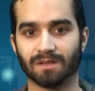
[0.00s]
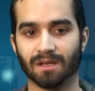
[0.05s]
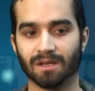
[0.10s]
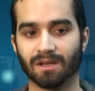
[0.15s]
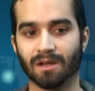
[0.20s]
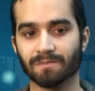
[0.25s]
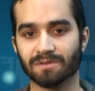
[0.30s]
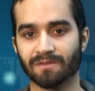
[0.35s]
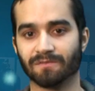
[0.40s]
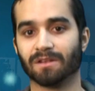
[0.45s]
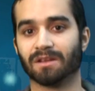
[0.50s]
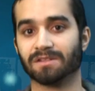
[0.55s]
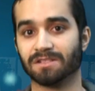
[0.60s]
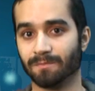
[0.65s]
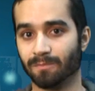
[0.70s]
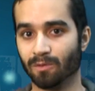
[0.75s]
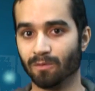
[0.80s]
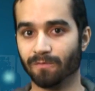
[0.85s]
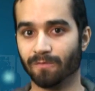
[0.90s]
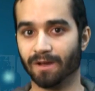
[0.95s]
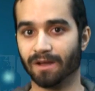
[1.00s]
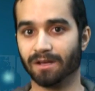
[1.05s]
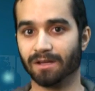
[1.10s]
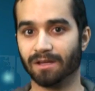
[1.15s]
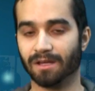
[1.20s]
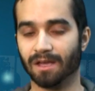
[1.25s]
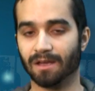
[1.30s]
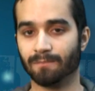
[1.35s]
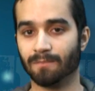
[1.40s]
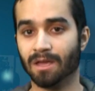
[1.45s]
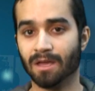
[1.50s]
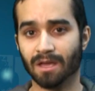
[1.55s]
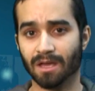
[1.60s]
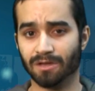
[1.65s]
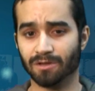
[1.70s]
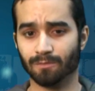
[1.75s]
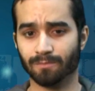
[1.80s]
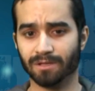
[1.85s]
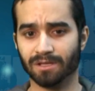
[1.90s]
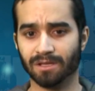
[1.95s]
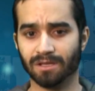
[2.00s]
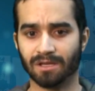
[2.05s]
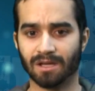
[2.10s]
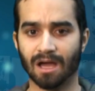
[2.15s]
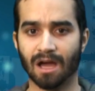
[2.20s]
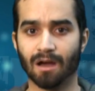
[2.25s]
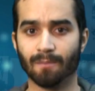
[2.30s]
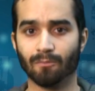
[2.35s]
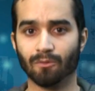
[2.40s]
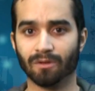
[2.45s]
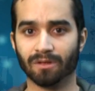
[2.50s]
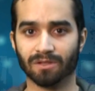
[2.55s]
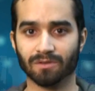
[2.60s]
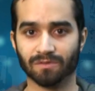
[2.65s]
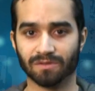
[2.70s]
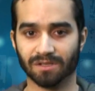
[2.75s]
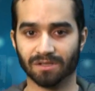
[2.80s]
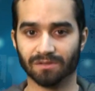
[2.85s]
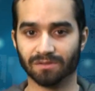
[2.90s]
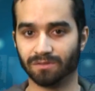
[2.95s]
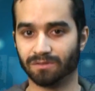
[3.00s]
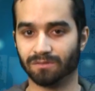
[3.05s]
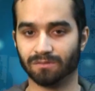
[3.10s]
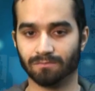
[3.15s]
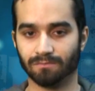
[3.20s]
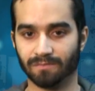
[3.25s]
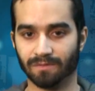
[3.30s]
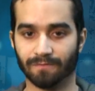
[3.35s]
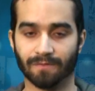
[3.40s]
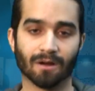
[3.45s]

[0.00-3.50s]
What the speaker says: It comes off like a typical fighting game, and you'll be comboing using a